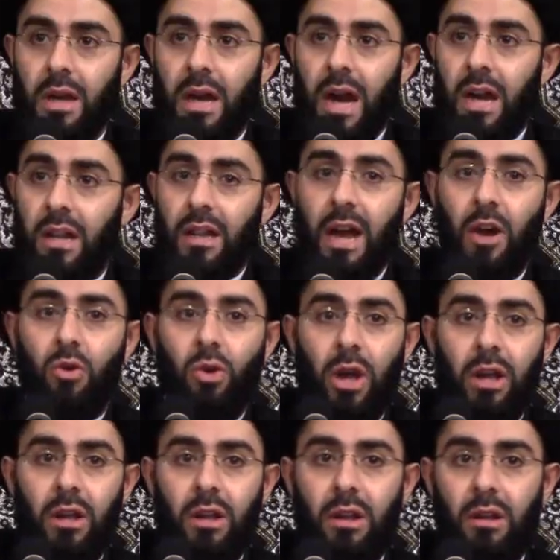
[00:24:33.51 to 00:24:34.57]
And Allah
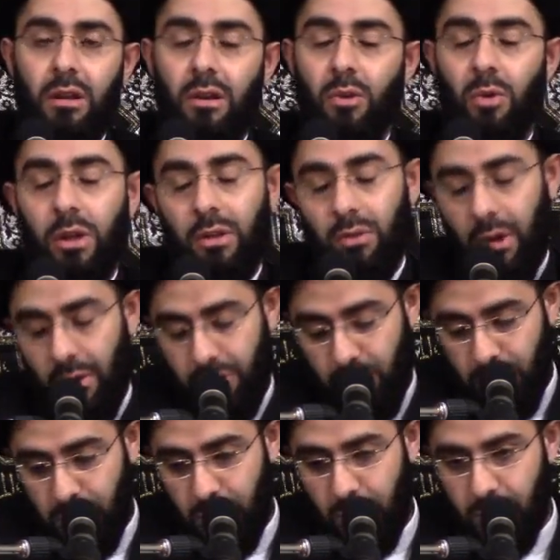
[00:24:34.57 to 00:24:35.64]
created, well, of
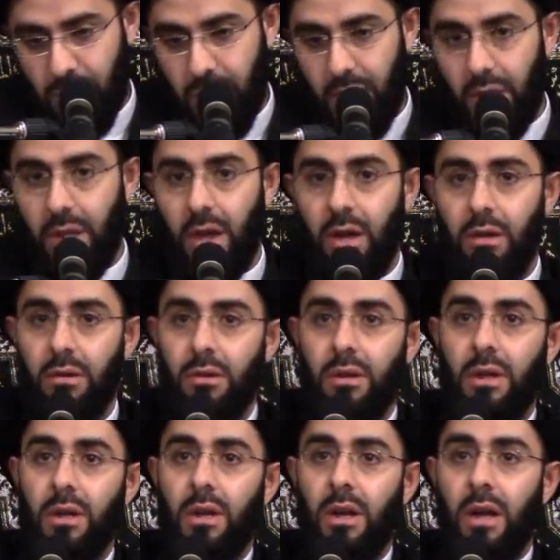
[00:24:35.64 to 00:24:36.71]
course they don't say Allah.
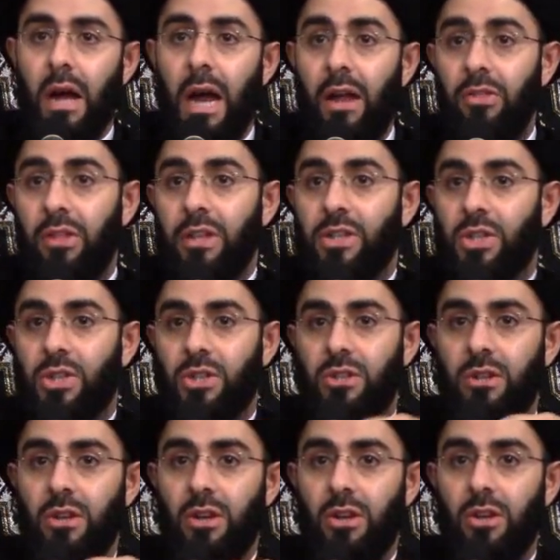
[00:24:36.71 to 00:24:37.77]
And
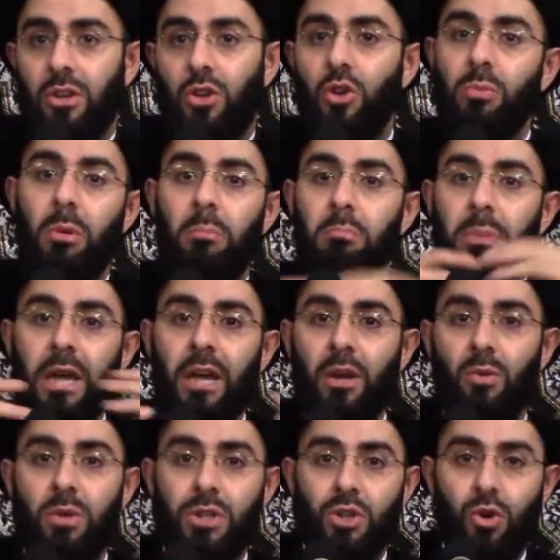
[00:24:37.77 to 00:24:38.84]
this human
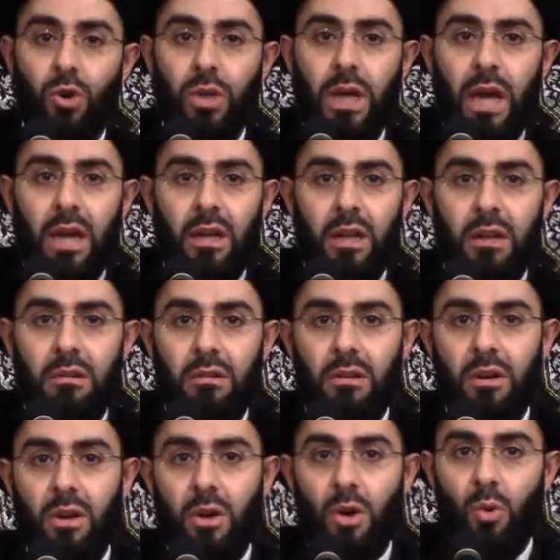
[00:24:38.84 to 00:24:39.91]
being was
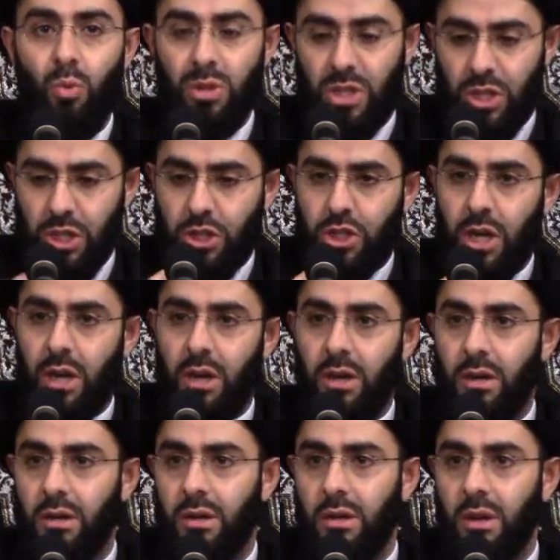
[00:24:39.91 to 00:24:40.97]
created with such
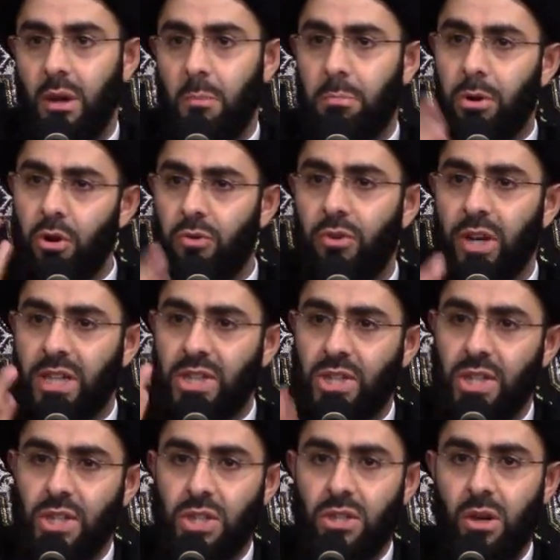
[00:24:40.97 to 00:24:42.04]
a perfect
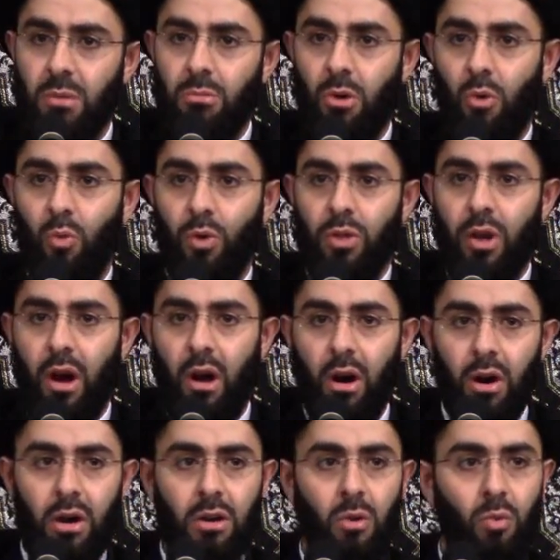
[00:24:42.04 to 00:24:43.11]
system, with a
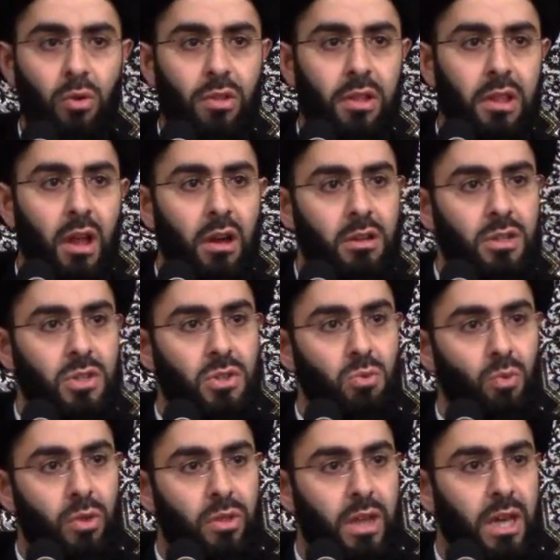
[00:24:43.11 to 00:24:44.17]
heart, with lungs,
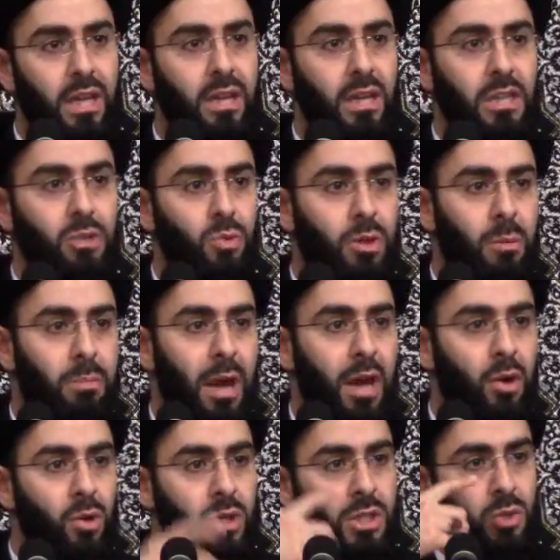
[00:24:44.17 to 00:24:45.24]
with kidneys, with a
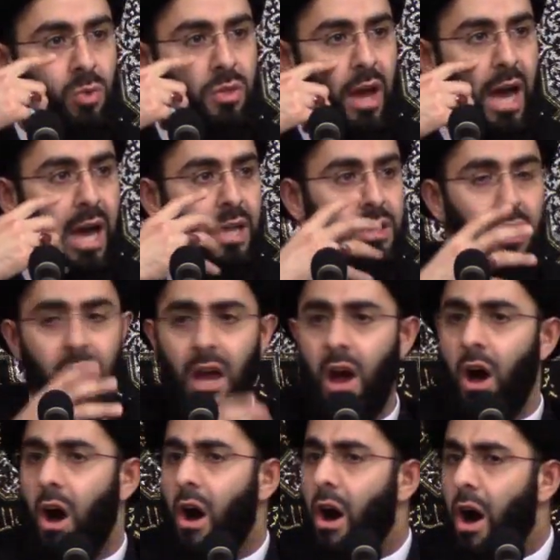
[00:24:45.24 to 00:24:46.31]
pancreas, with eyes,
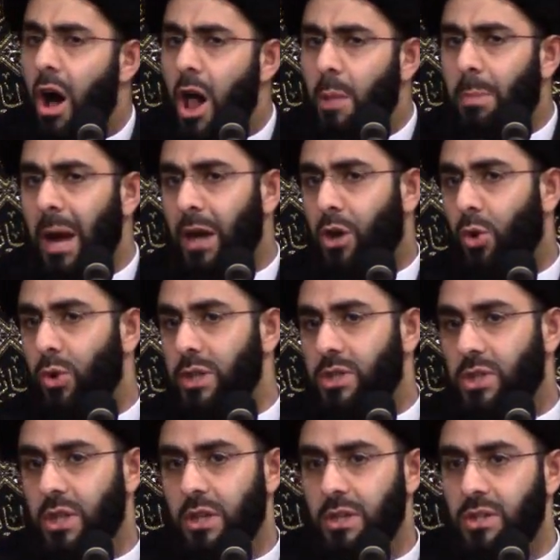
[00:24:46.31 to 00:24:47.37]
all by
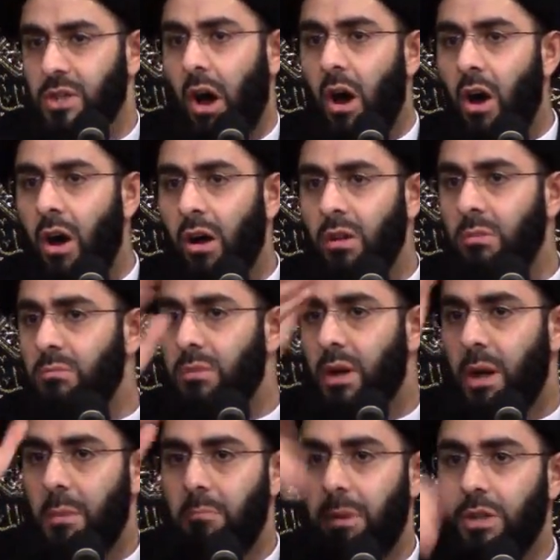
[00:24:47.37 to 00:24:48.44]
coincidence, all
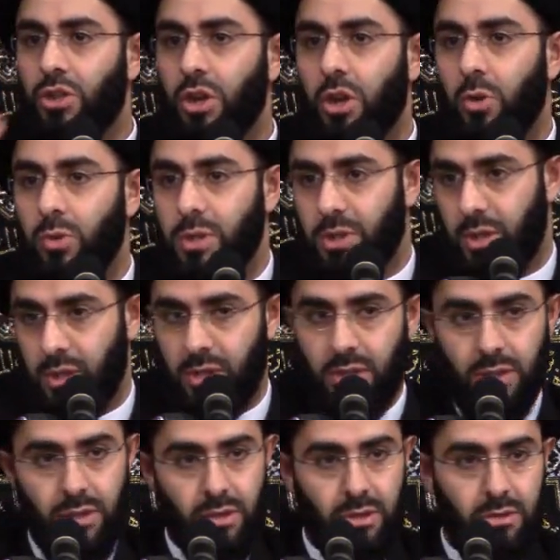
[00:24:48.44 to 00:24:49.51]
major
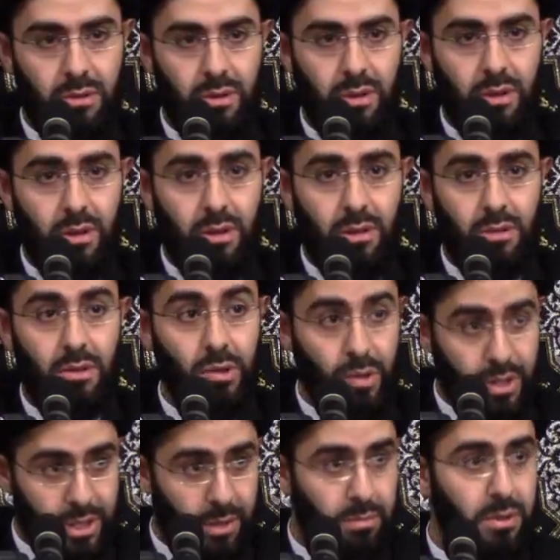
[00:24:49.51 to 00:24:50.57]
coincidences. Do you
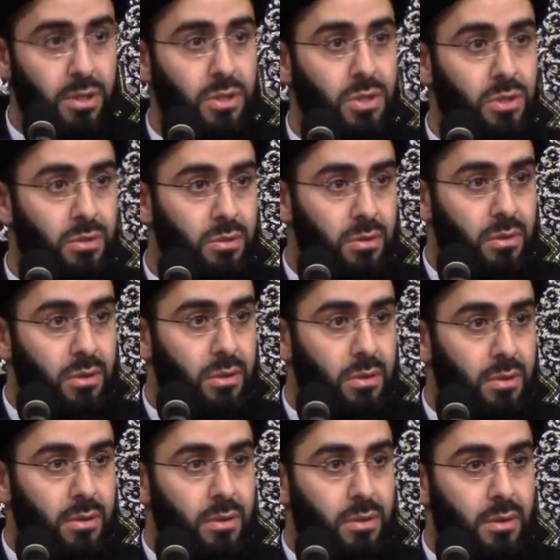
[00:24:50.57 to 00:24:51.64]
accept this?
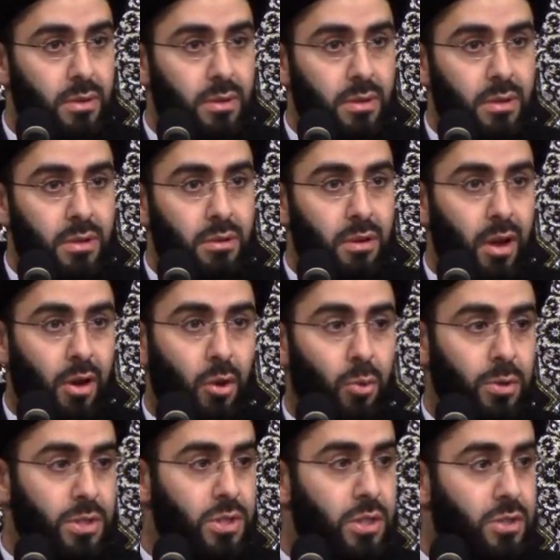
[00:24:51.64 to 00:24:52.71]
A
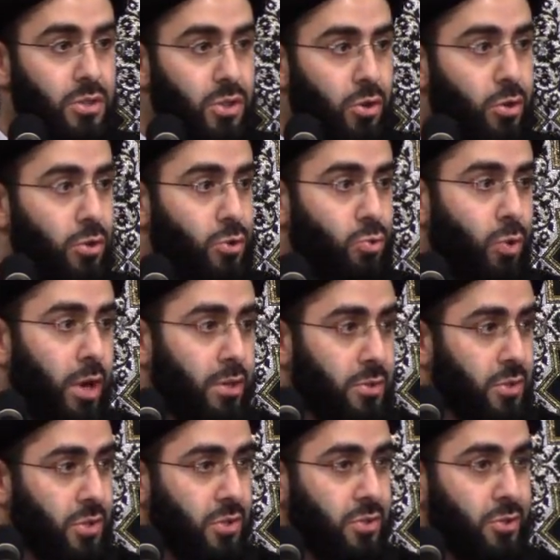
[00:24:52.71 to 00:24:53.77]
coincidence occurs
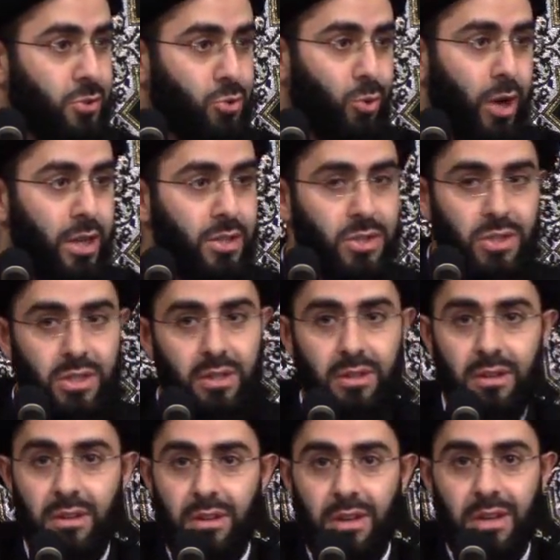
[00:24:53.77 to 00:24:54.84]
once, twice,
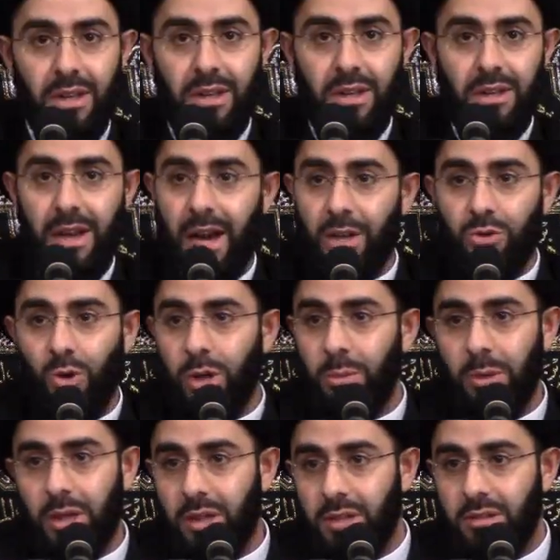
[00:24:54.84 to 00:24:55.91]
not 20
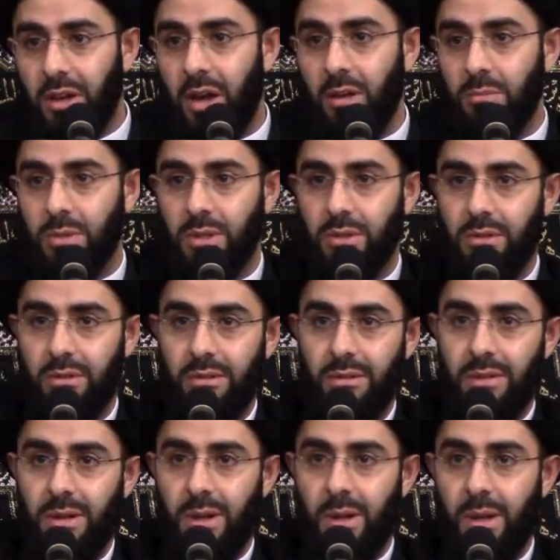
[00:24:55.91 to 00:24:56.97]
million times.
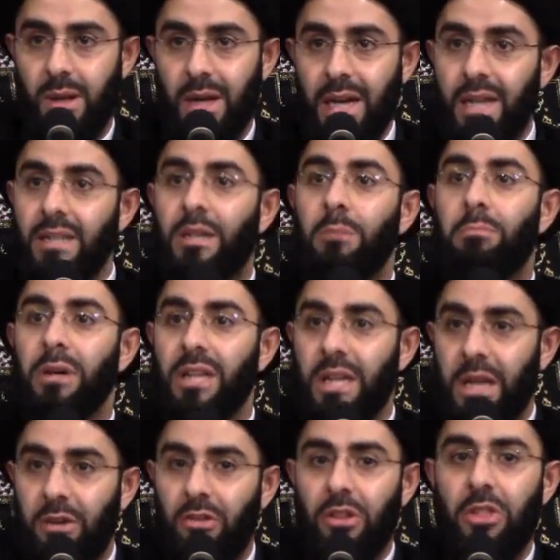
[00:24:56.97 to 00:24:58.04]
To
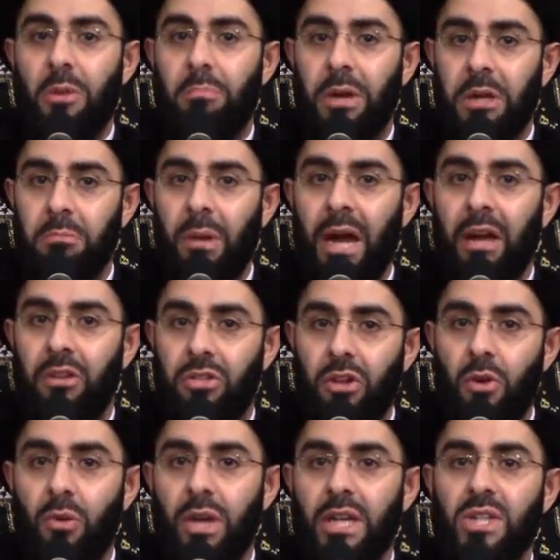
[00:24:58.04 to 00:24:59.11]
believe in the Big Bang
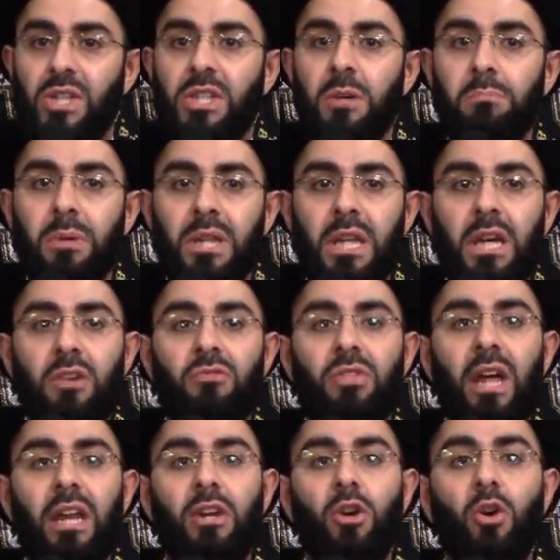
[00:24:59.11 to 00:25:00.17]
Theory is to believe that